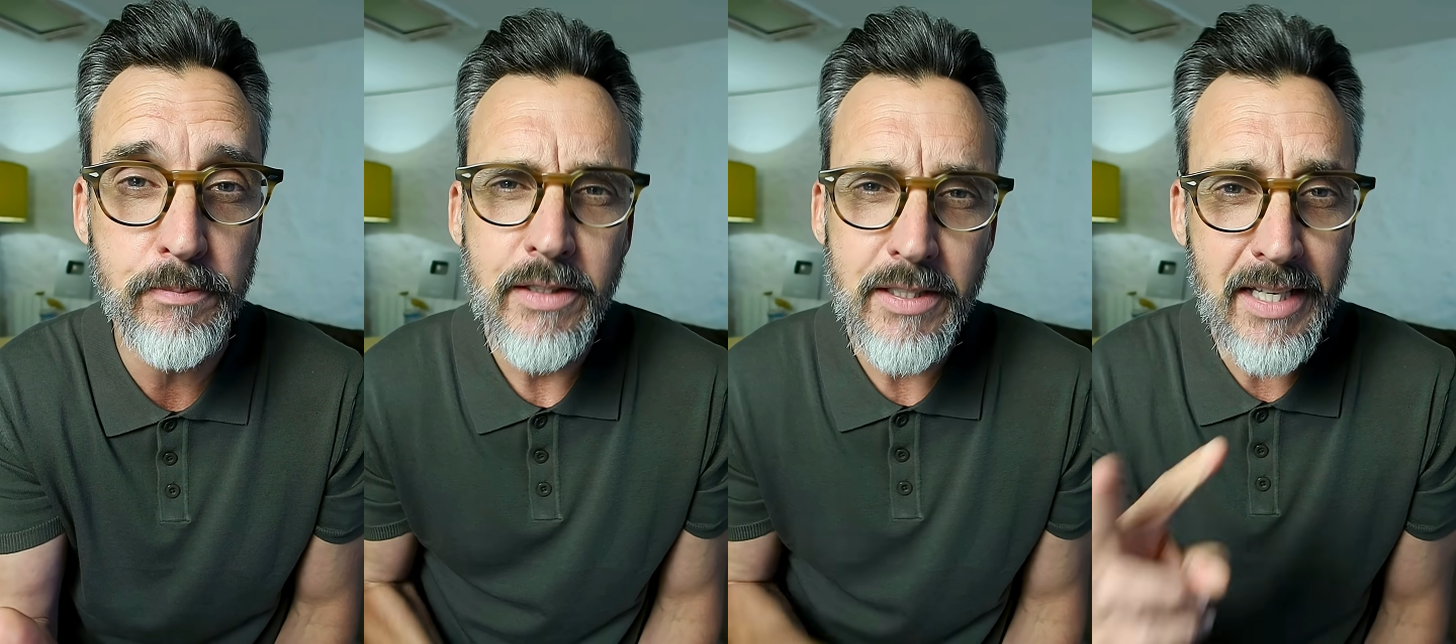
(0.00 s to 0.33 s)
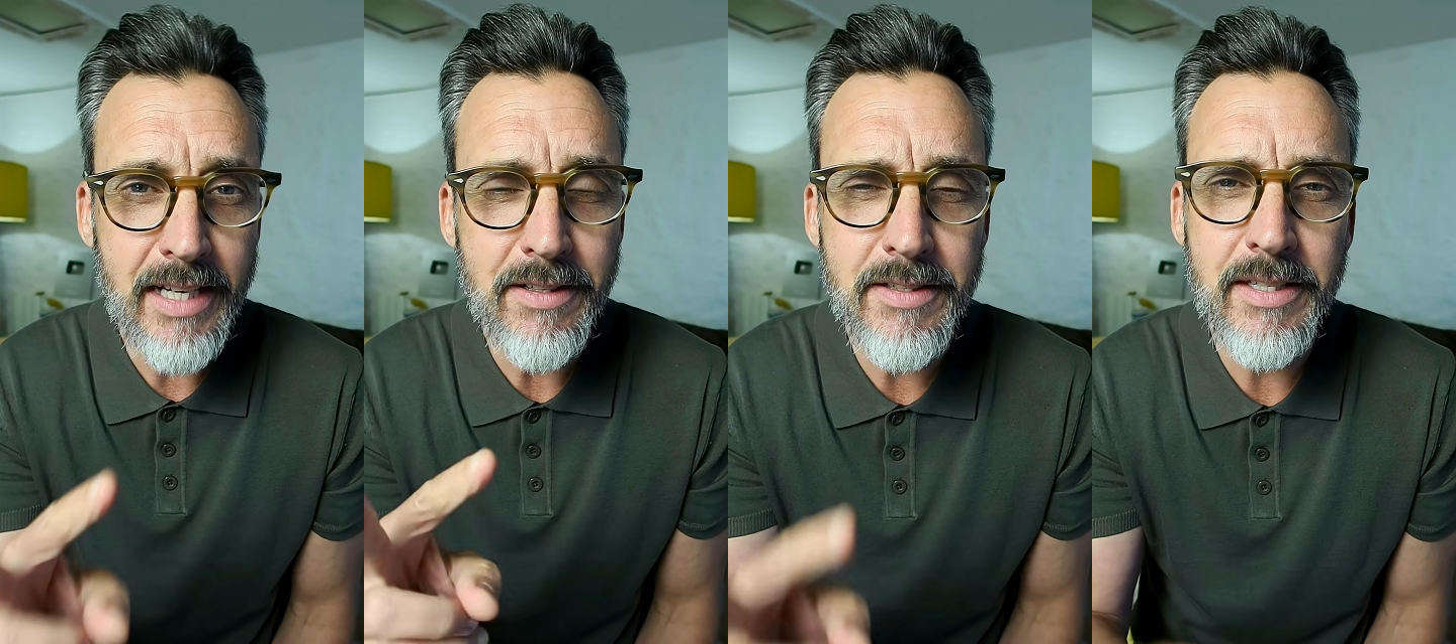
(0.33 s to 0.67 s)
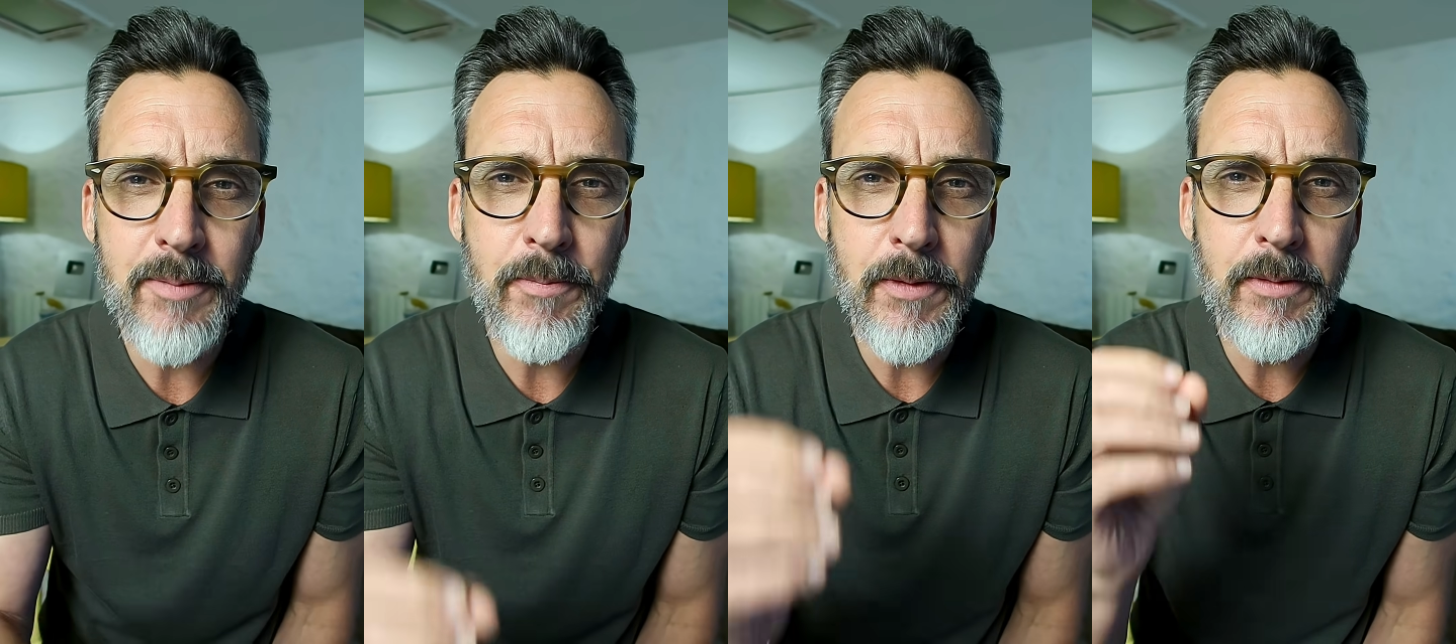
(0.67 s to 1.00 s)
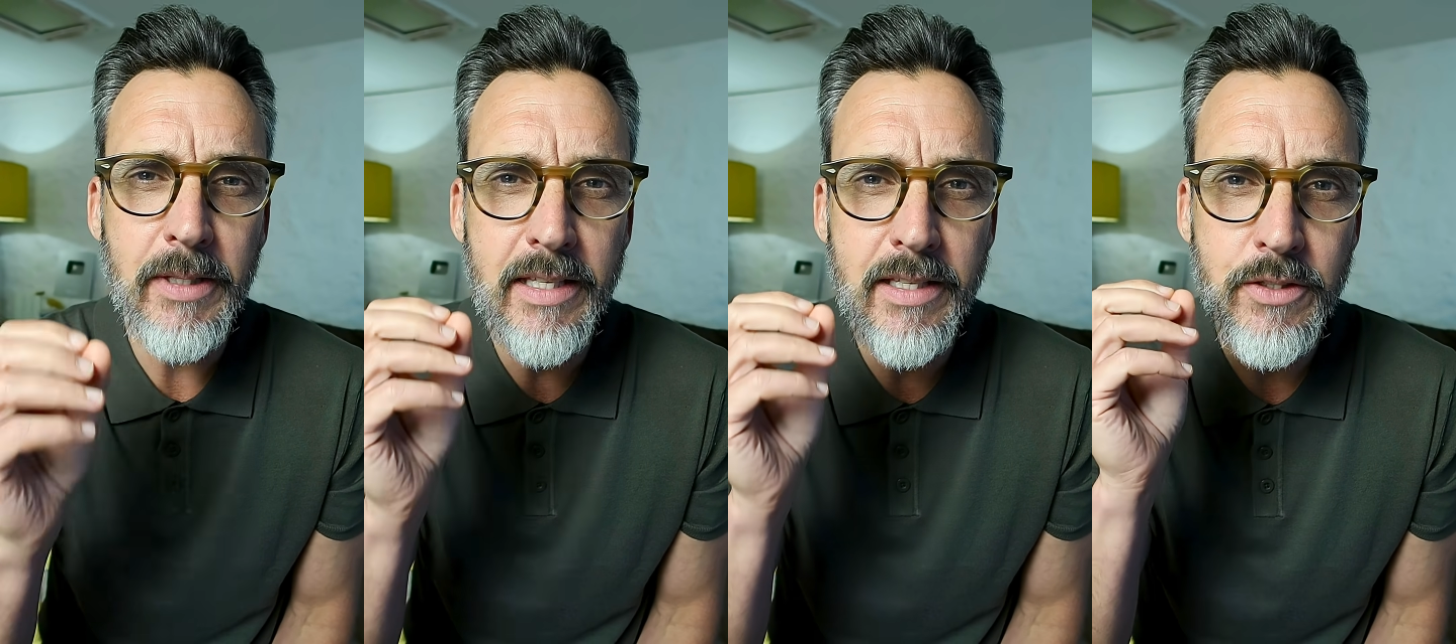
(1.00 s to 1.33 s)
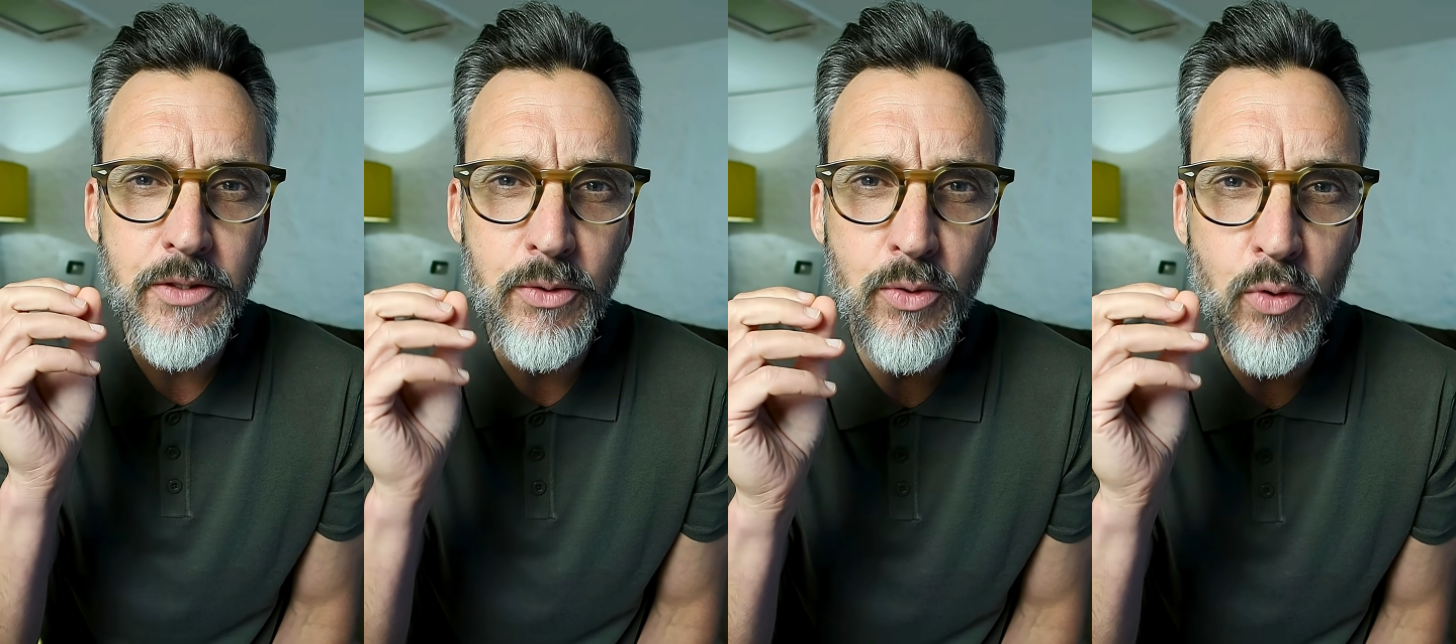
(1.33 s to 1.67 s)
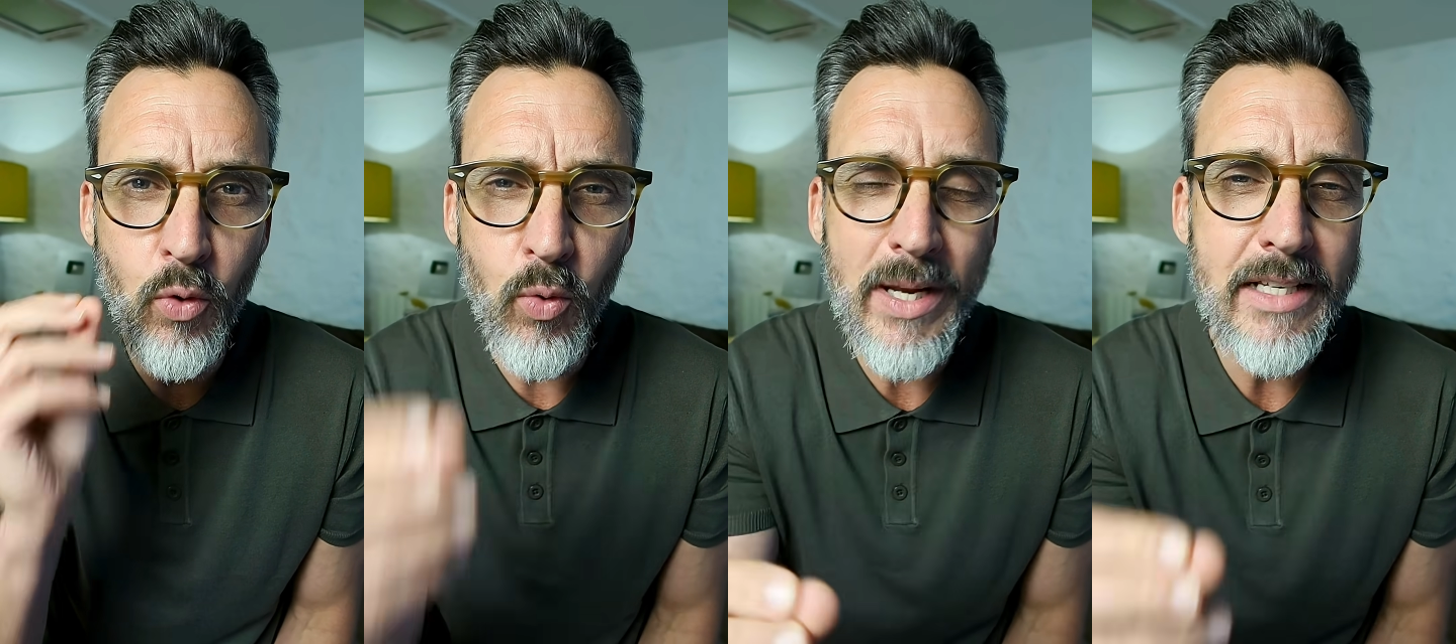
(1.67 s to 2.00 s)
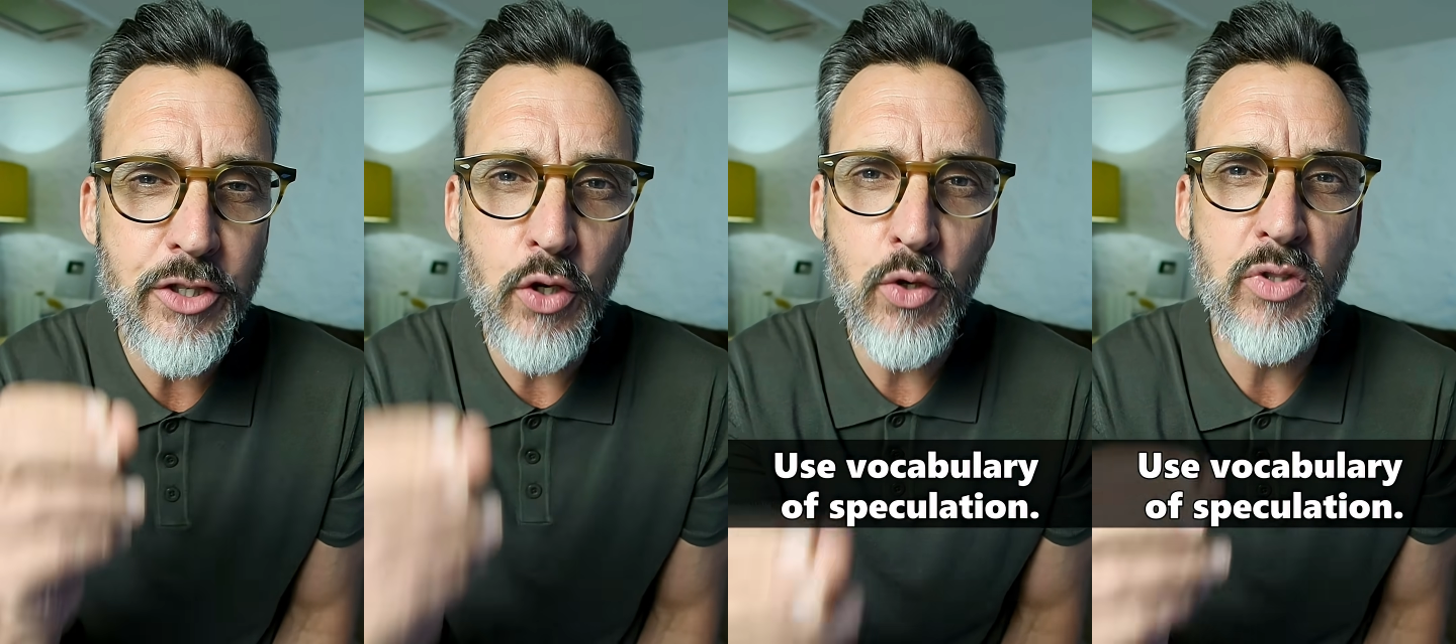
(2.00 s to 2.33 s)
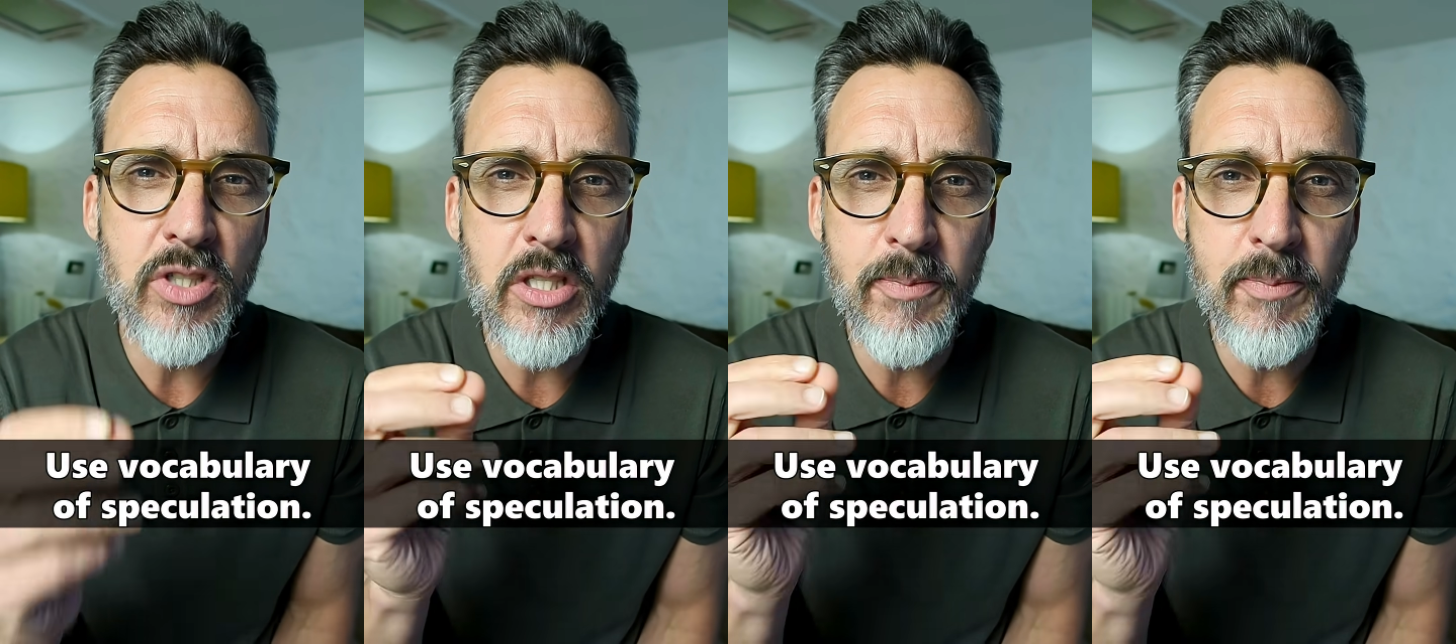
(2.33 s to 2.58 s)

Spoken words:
The second tip is to always use